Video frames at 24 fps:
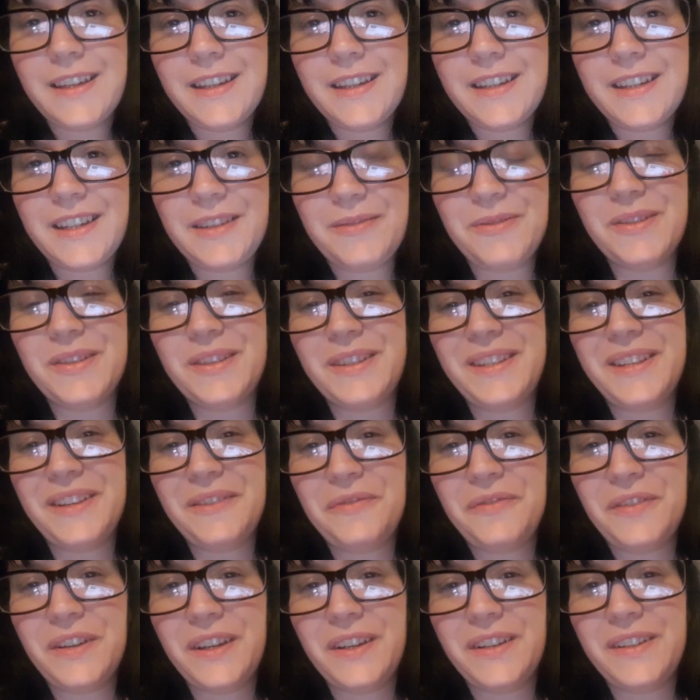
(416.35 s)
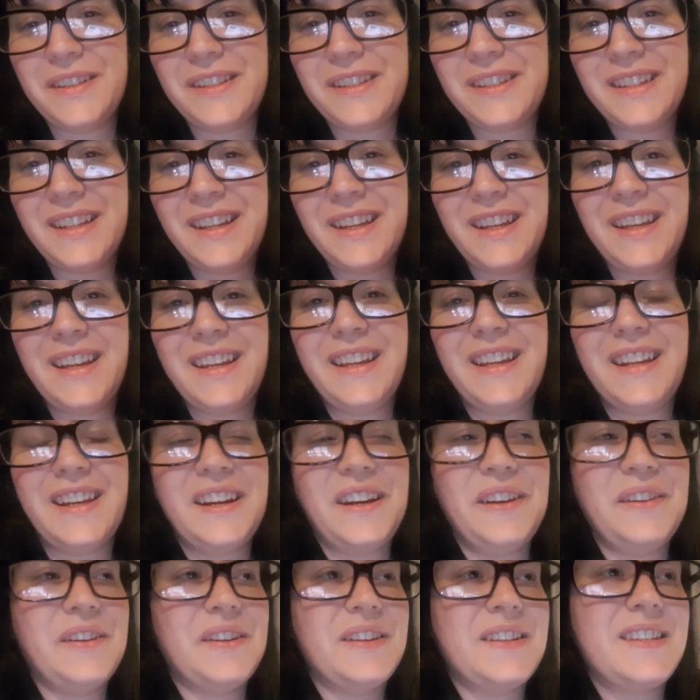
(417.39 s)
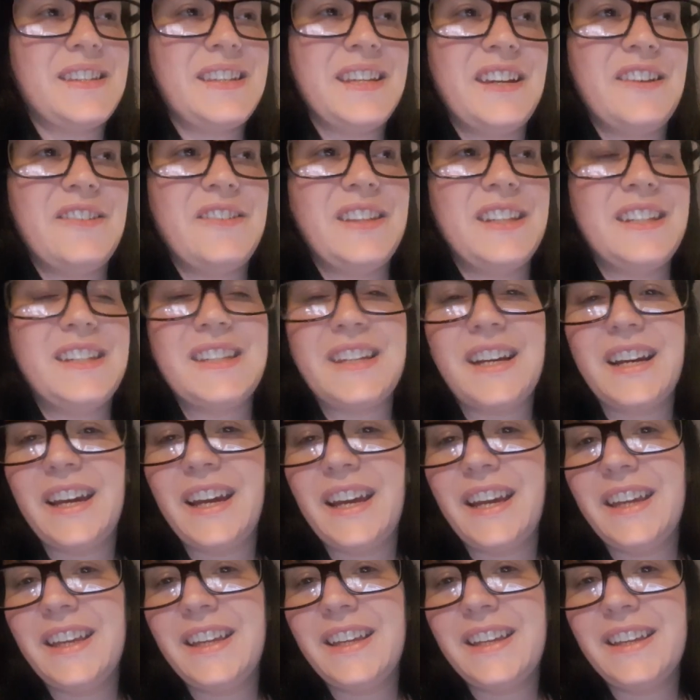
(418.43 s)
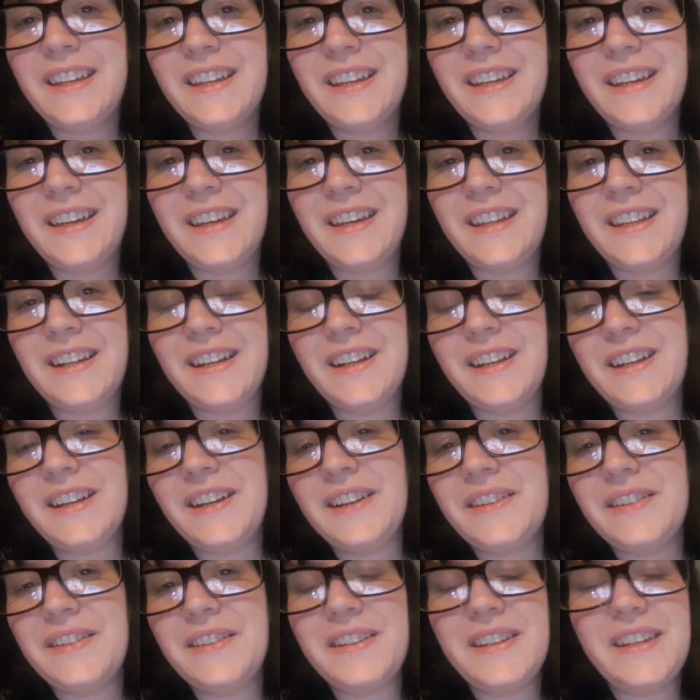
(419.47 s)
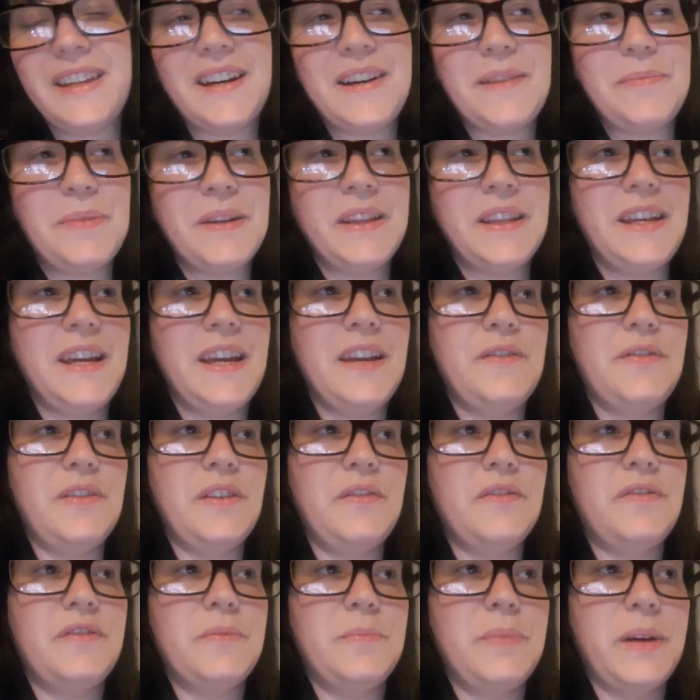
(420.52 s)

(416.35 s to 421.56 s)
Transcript: She wants her food, you know, and I see her in the day and I go up in the evening for